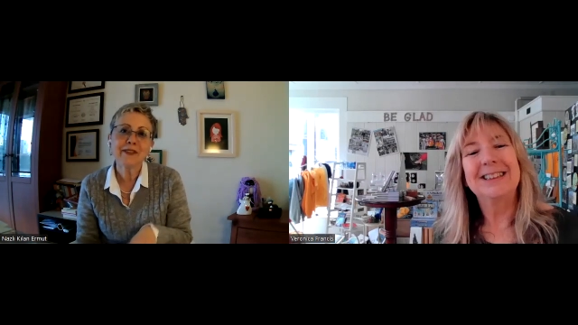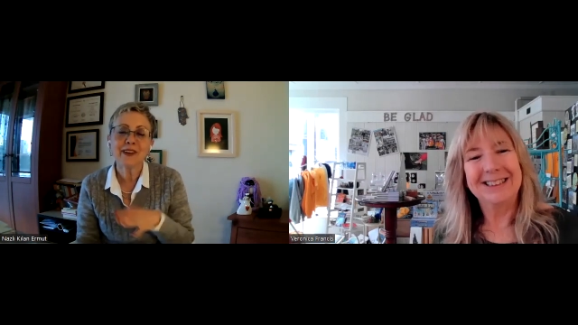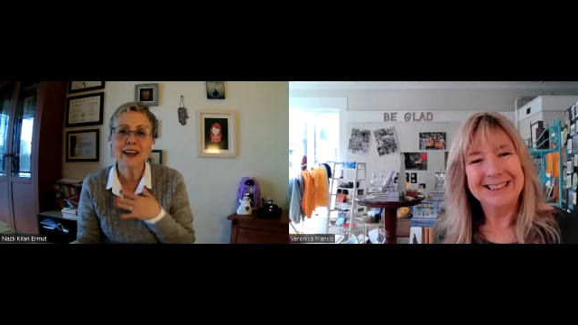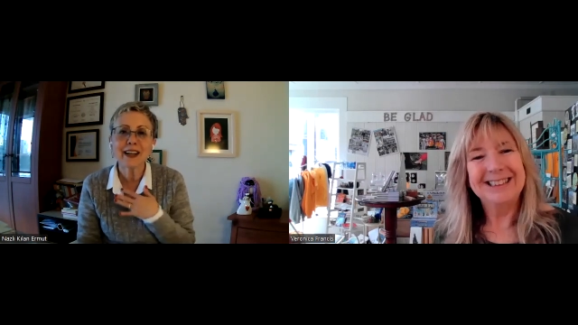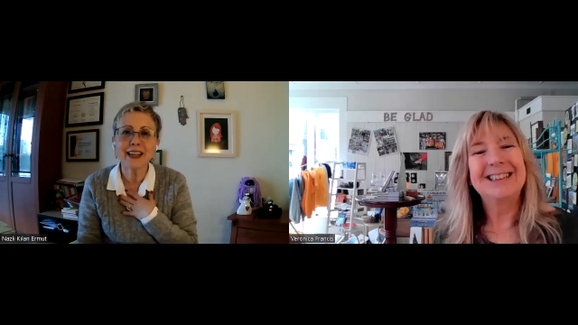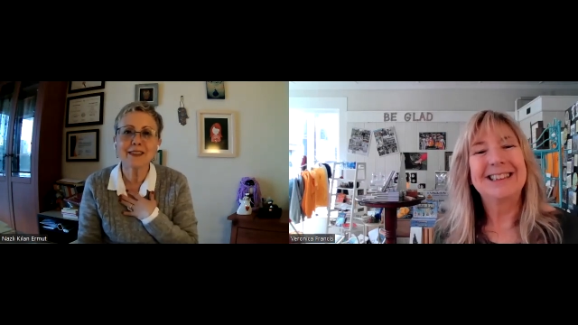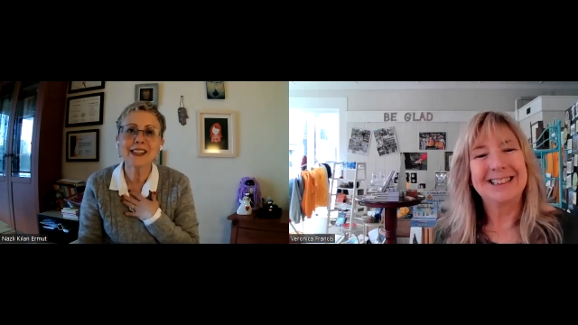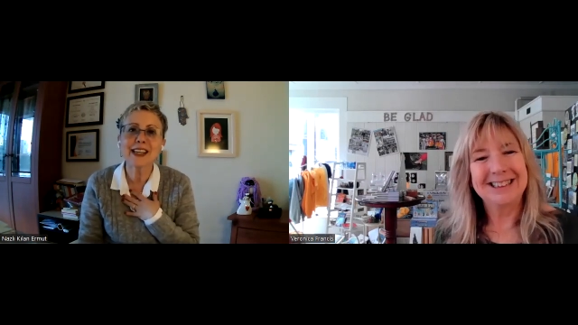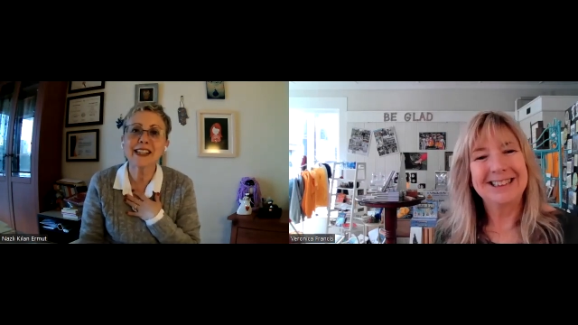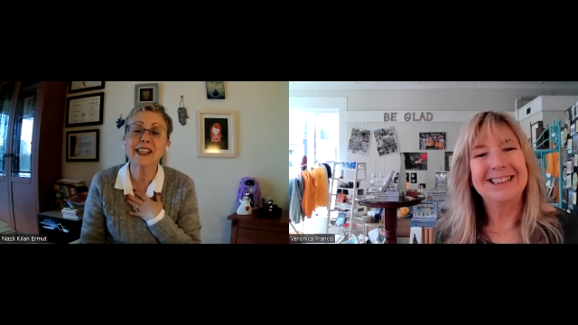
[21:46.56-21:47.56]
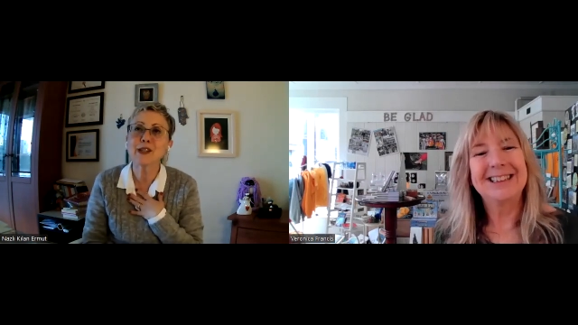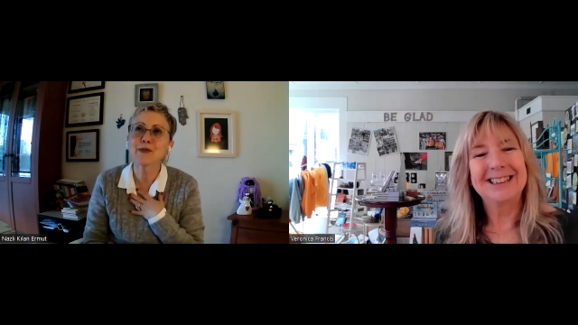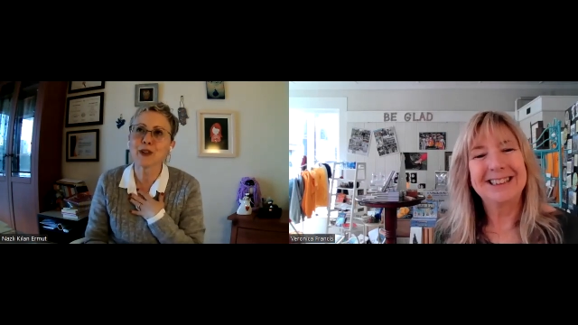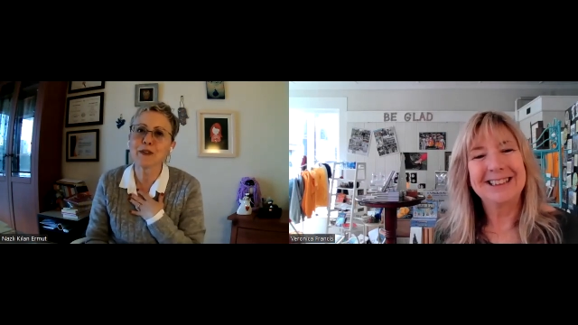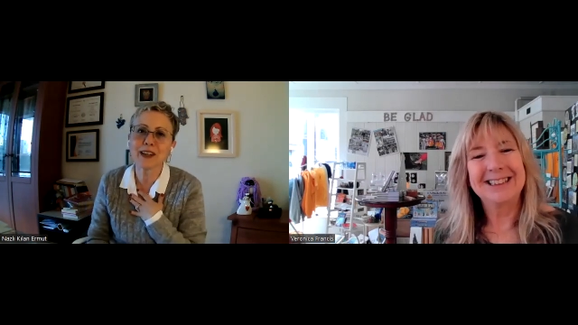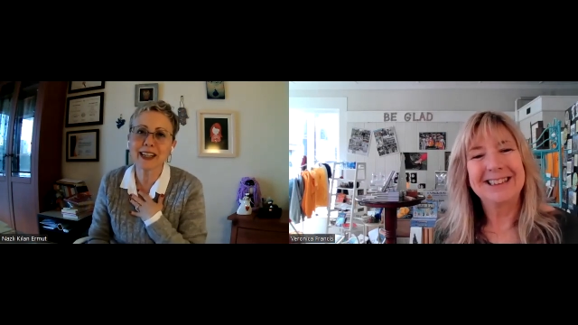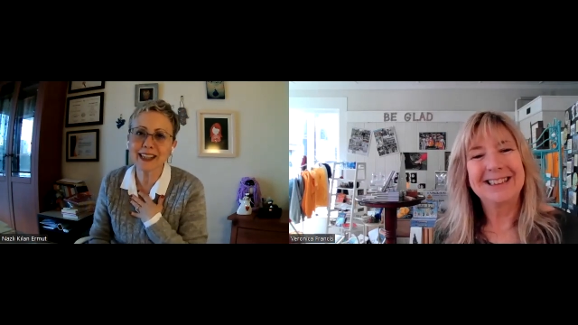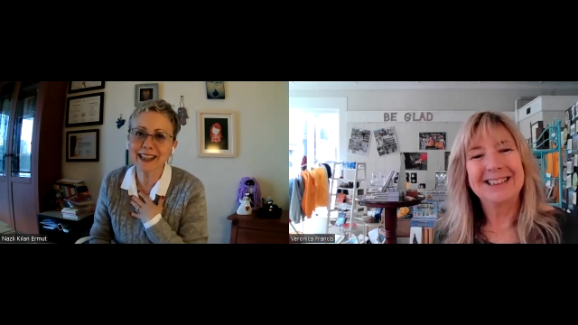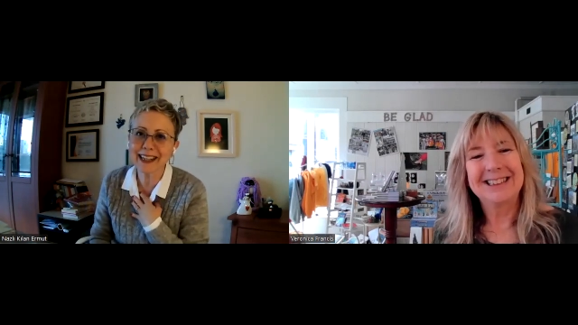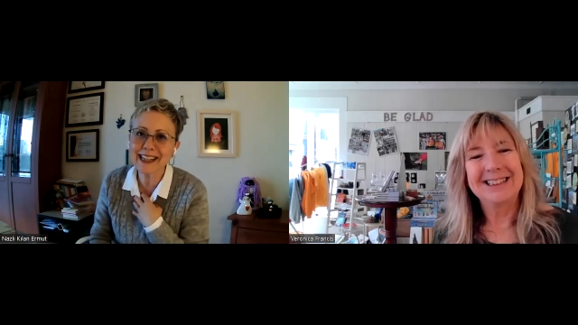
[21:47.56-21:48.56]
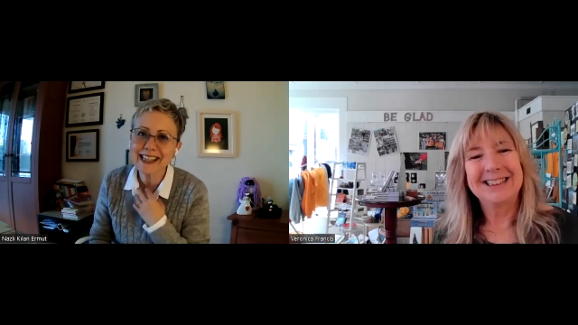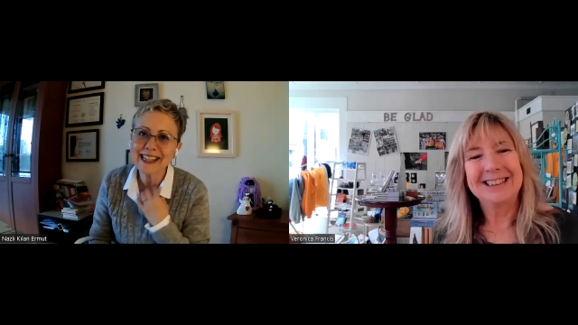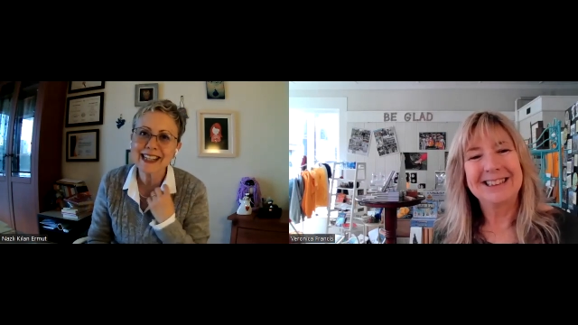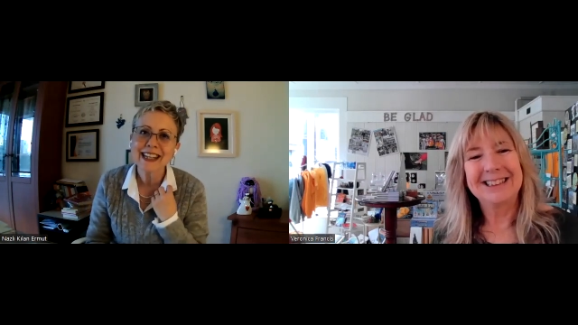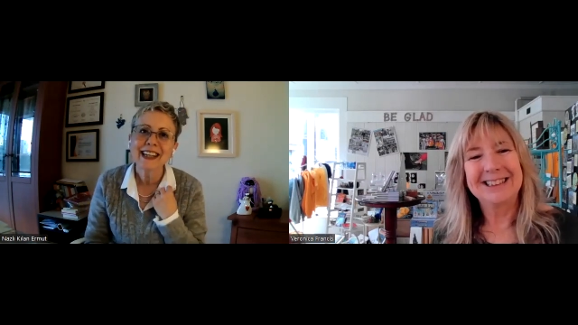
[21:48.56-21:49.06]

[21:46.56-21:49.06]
Speaker 1: If I can successfully finalize it,